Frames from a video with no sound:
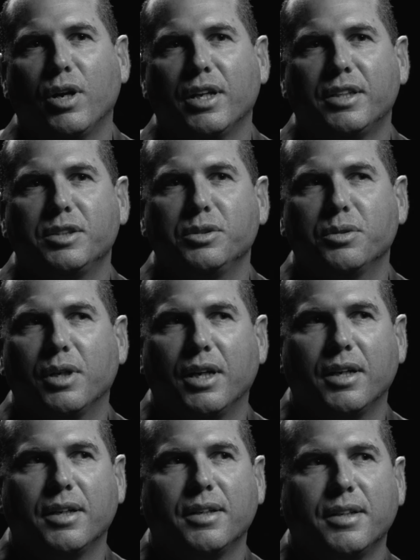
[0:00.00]
wanted to,
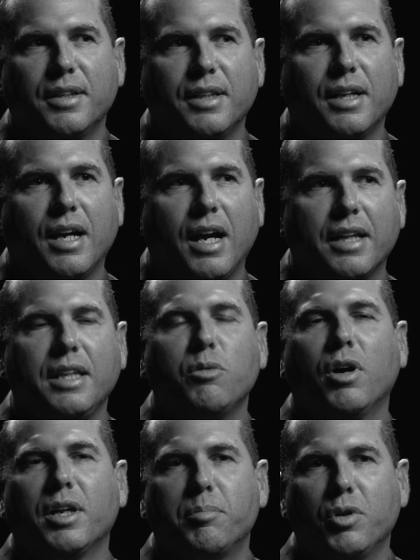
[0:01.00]
uh, I think
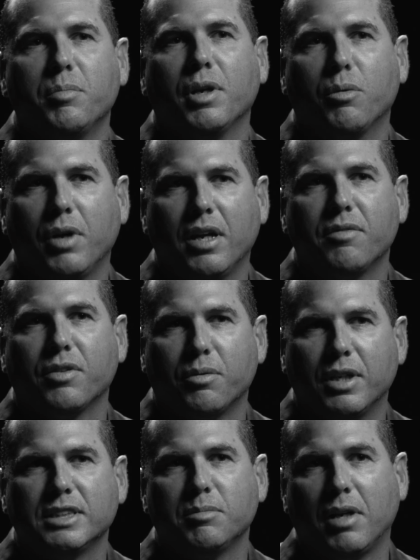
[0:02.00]
wanted to put me away for the
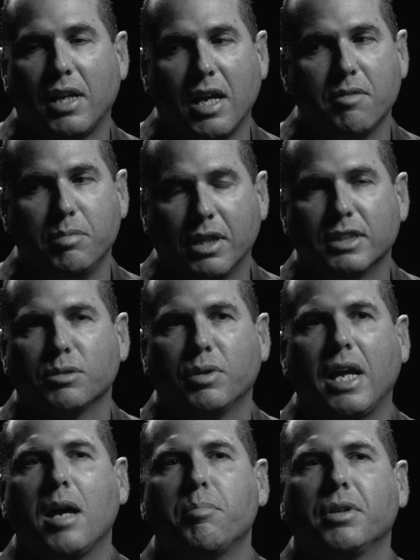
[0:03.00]
rest of my life because of
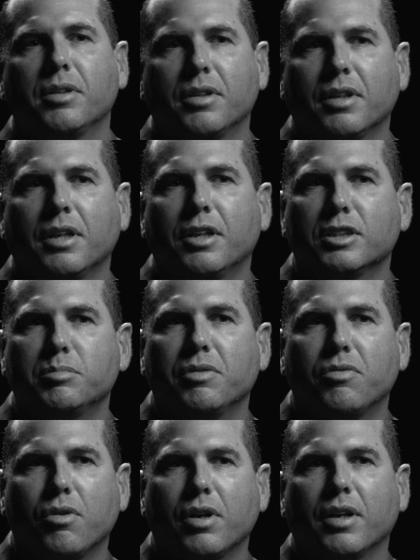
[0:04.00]
what happened years
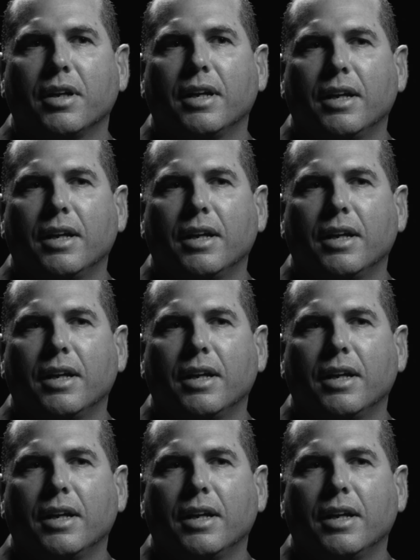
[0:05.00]
before.